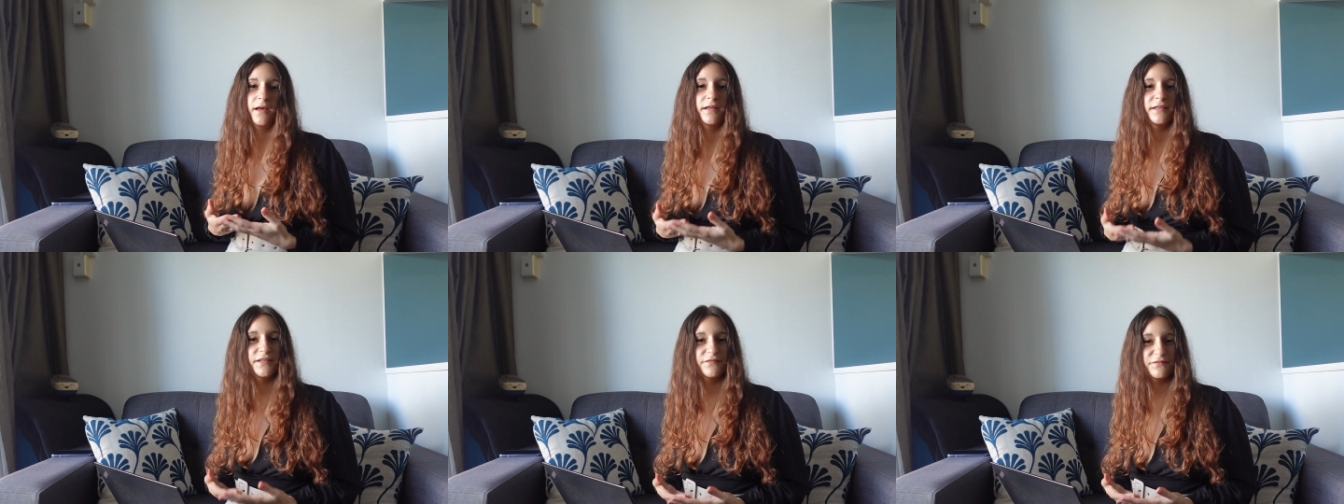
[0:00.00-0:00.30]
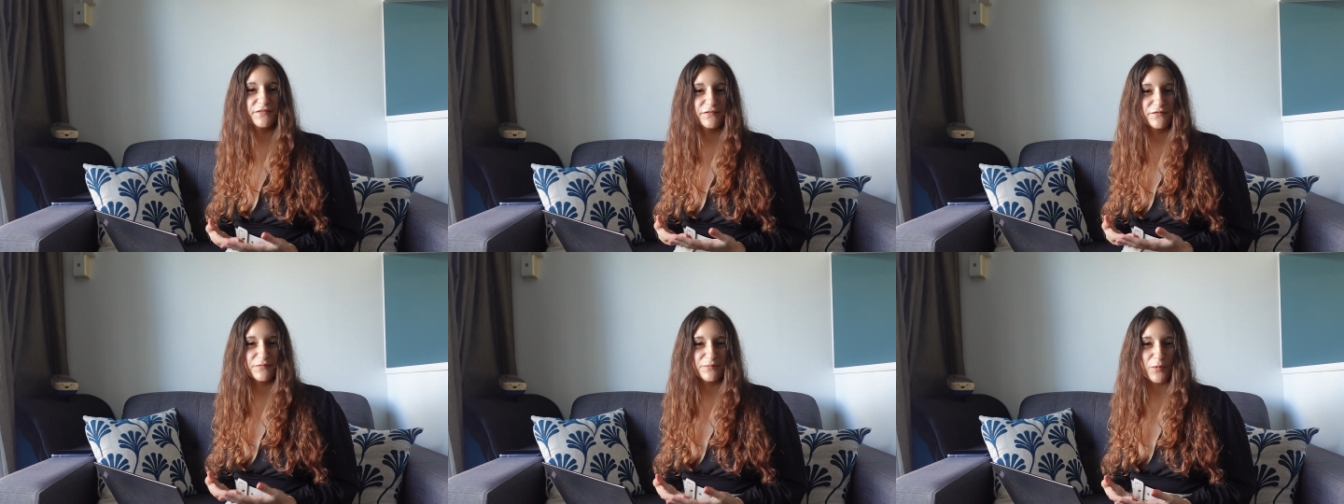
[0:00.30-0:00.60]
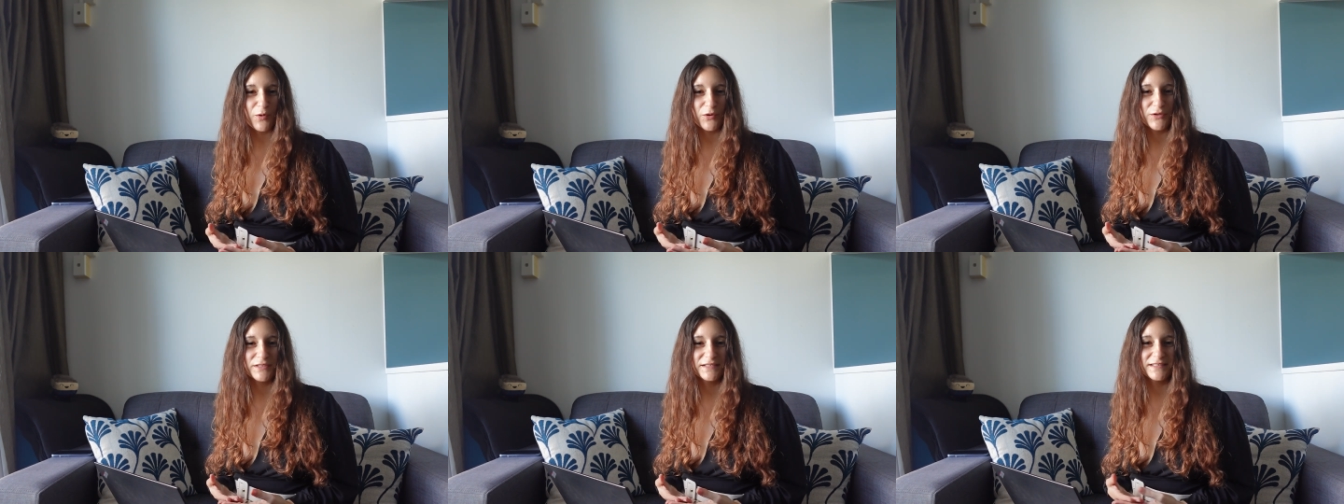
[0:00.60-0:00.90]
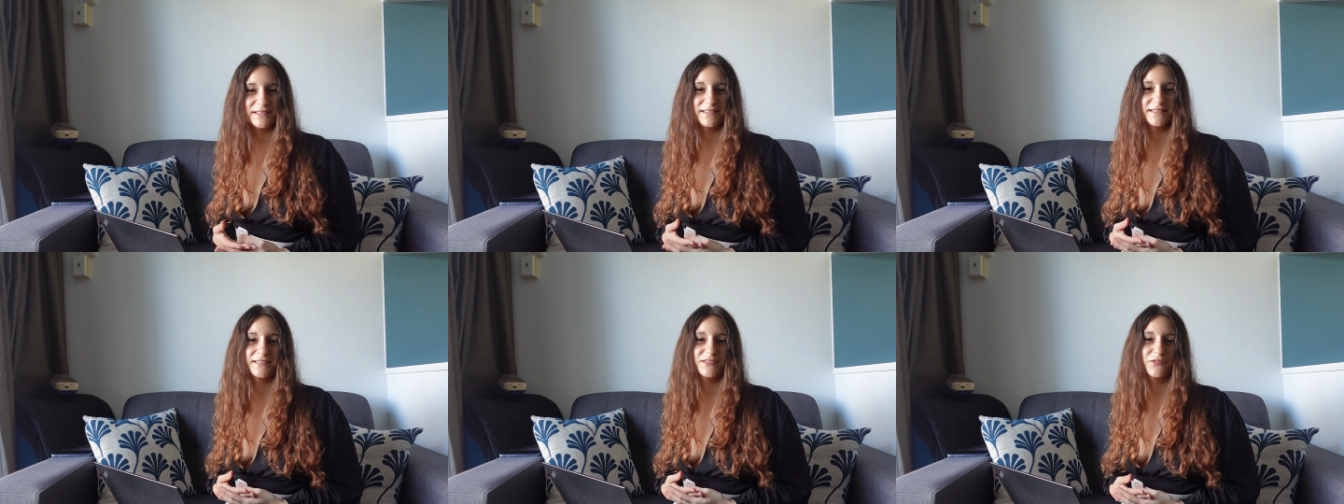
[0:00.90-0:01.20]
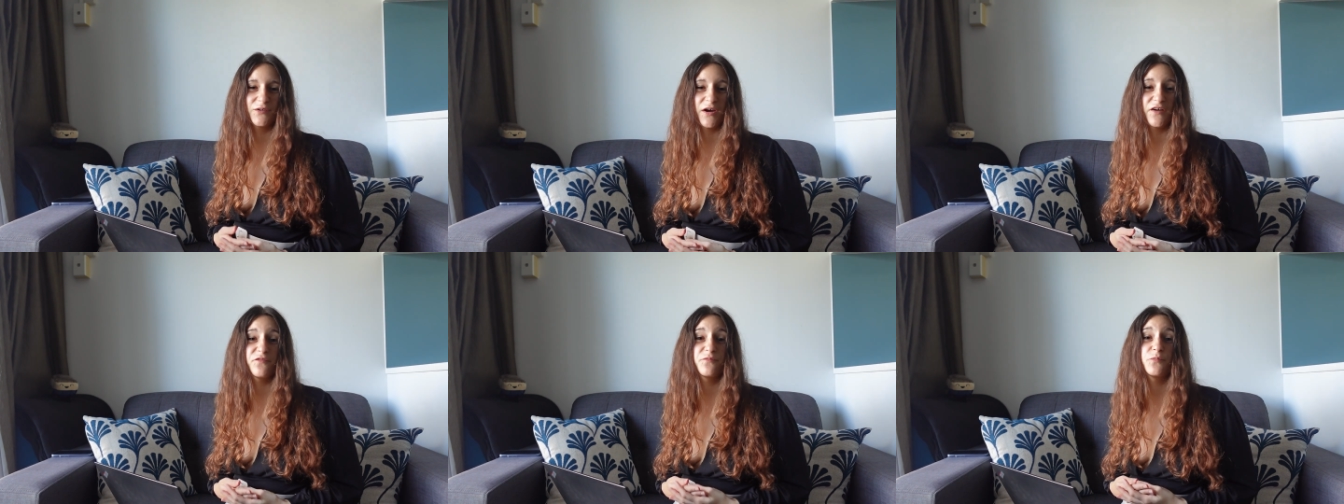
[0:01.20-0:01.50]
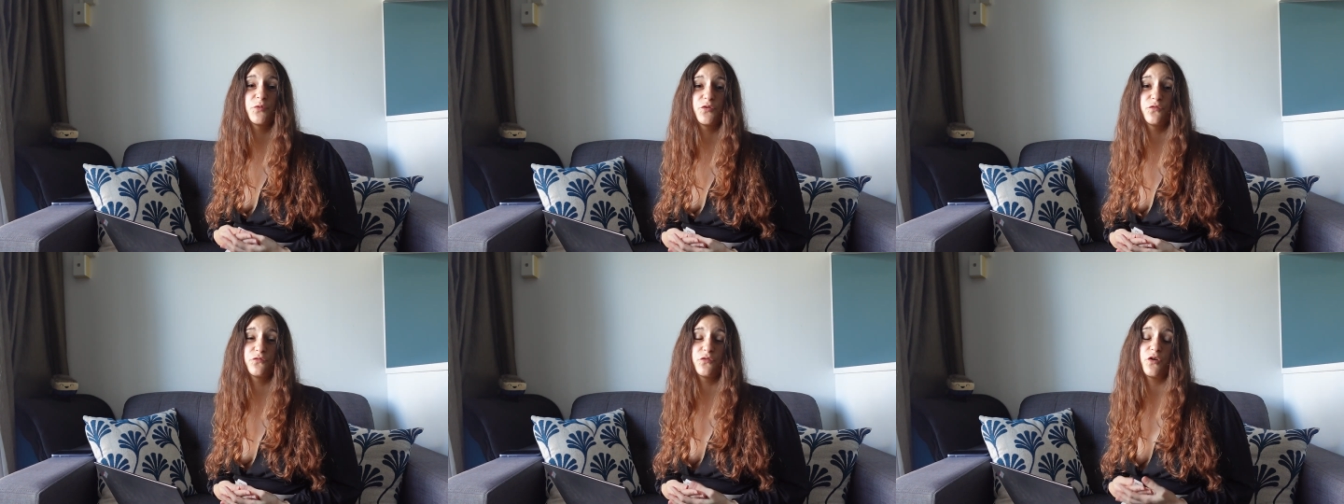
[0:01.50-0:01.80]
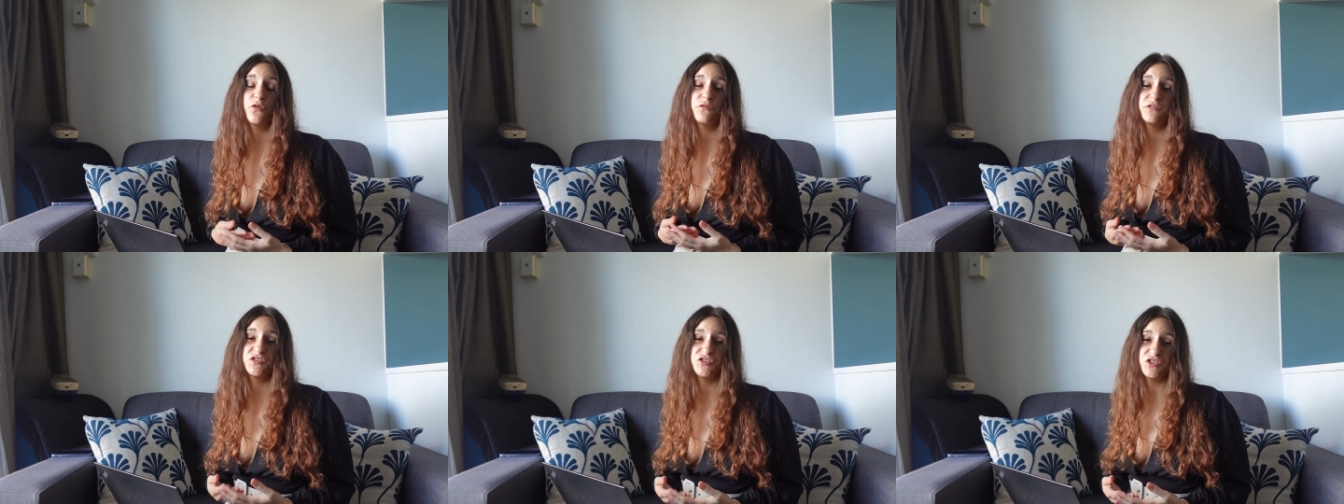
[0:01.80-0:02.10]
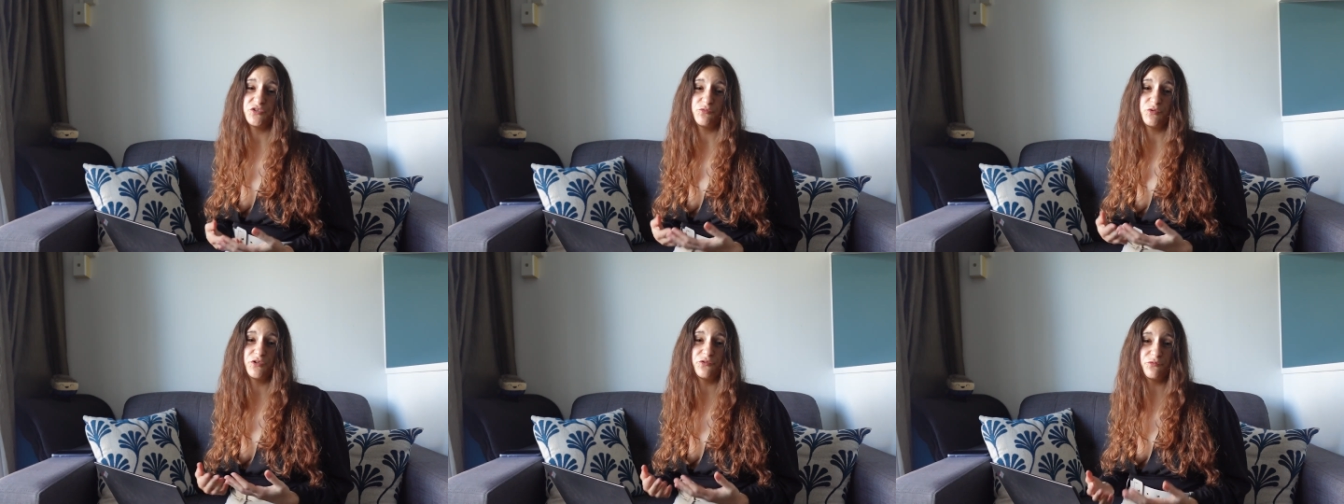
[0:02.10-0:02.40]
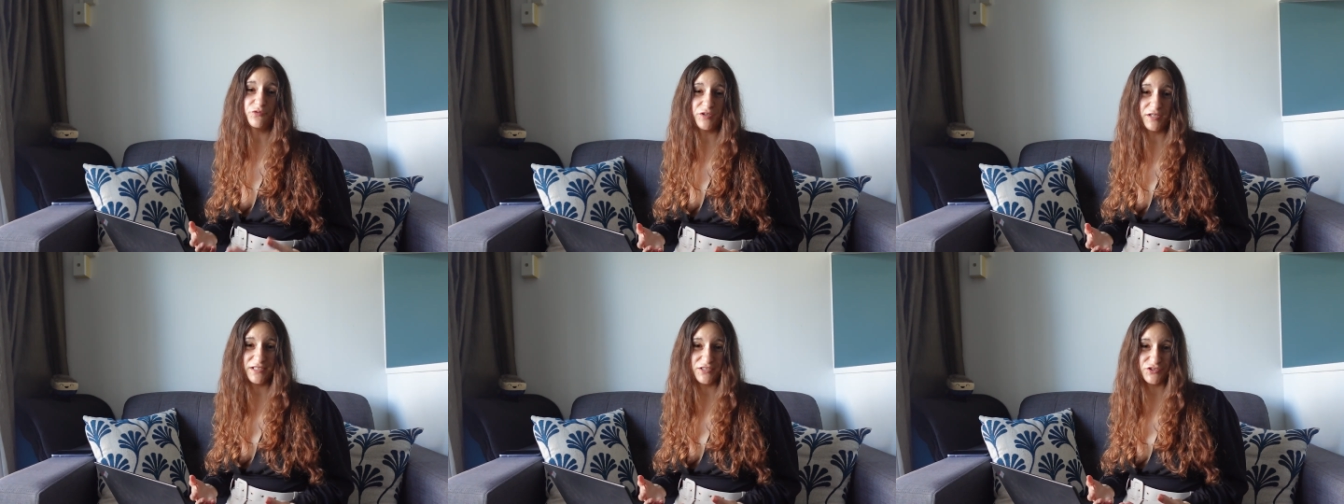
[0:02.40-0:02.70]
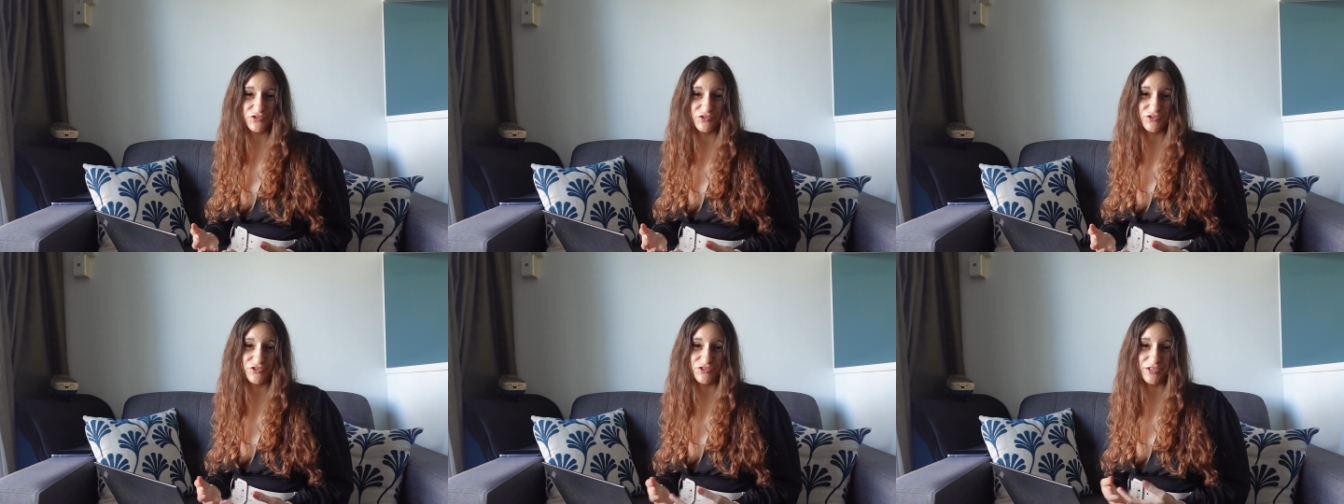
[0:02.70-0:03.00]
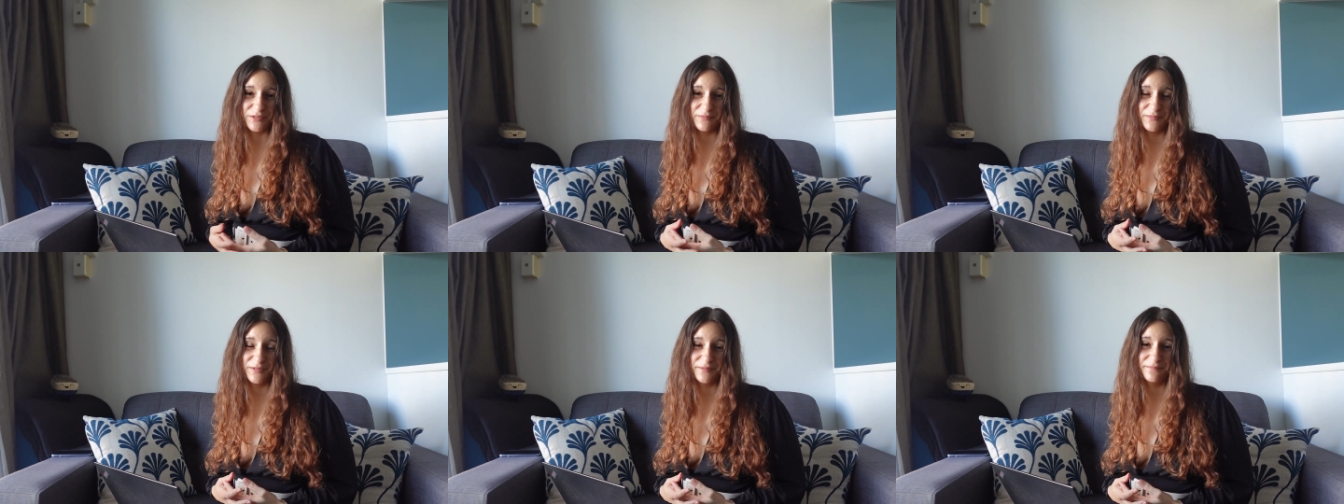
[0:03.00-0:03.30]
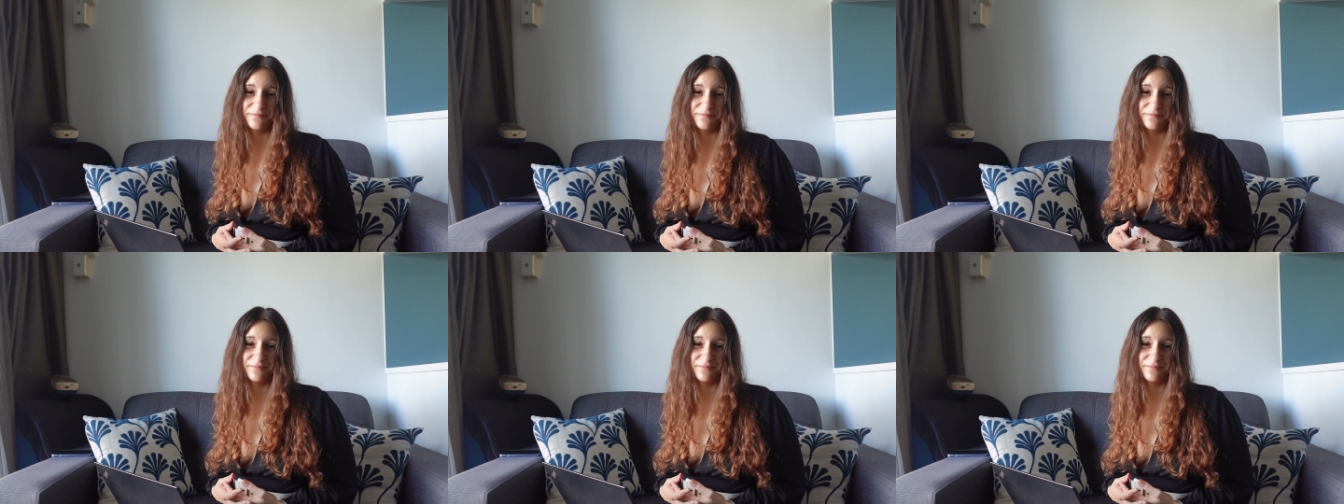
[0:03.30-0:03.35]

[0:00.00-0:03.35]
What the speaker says: The fifth point is to have proof of a genuine relationship.